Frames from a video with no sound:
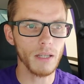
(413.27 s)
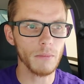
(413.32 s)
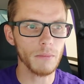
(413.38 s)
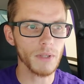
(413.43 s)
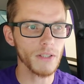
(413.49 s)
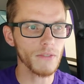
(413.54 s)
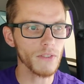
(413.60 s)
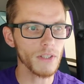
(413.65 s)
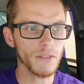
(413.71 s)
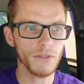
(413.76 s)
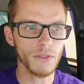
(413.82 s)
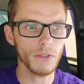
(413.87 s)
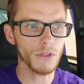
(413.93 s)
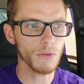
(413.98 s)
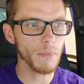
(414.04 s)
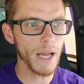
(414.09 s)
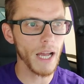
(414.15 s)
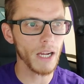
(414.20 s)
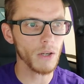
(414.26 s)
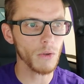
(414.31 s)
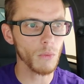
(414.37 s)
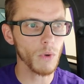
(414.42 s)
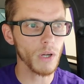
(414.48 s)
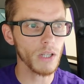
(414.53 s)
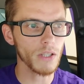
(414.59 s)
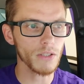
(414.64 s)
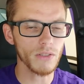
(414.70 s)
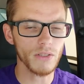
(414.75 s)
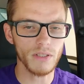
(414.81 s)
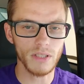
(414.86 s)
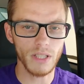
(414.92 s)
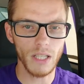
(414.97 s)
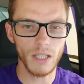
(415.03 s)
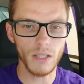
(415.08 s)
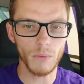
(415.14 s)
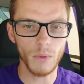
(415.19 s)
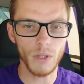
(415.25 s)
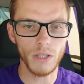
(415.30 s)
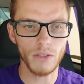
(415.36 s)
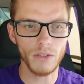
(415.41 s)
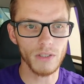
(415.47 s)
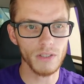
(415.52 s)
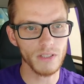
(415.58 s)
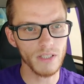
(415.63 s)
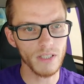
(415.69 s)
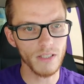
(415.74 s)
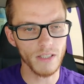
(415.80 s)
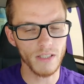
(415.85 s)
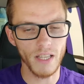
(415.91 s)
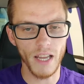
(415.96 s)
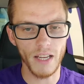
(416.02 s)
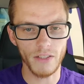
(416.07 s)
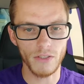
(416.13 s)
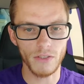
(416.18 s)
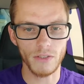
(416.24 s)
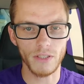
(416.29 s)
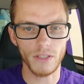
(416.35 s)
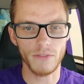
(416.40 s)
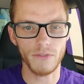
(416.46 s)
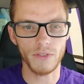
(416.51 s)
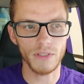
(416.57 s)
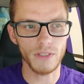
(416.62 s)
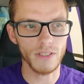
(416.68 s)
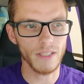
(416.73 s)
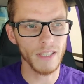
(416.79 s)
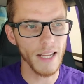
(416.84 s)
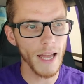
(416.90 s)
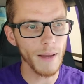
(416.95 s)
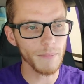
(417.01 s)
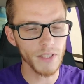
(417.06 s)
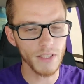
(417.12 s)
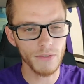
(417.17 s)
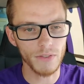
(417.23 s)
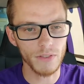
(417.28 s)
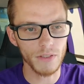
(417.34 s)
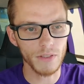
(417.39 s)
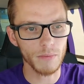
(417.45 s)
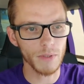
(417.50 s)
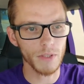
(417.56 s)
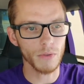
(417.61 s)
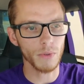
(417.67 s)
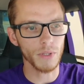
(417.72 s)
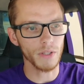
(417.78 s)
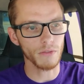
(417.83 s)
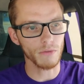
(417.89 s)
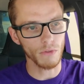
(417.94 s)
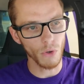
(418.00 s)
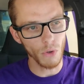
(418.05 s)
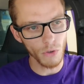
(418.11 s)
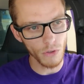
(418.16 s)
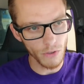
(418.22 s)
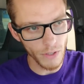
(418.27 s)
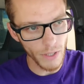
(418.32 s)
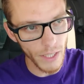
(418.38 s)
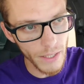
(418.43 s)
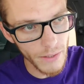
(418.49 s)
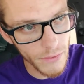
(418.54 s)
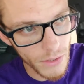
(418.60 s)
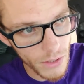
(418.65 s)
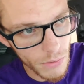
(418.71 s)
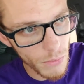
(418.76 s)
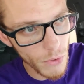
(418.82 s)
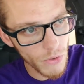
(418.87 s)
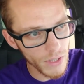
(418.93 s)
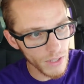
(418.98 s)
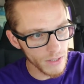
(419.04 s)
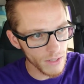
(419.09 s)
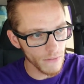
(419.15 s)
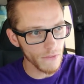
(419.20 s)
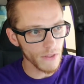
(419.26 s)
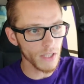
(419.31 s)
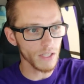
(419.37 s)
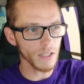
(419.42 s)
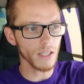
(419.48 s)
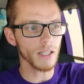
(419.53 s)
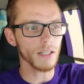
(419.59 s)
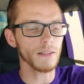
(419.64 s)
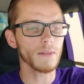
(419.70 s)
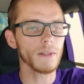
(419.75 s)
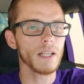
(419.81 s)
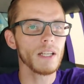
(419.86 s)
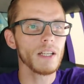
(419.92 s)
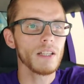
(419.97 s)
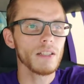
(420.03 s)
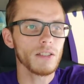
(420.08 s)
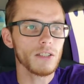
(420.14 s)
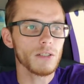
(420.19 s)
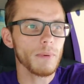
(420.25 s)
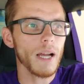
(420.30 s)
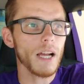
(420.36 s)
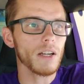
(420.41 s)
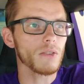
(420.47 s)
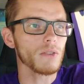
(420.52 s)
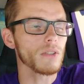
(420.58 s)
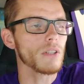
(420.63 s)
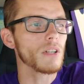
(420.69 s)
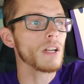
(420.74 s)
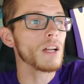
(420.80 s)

Even if you spackle well, you sand well, you can see the texture difference, the nap difference between the roller and the smoothness of the spackle.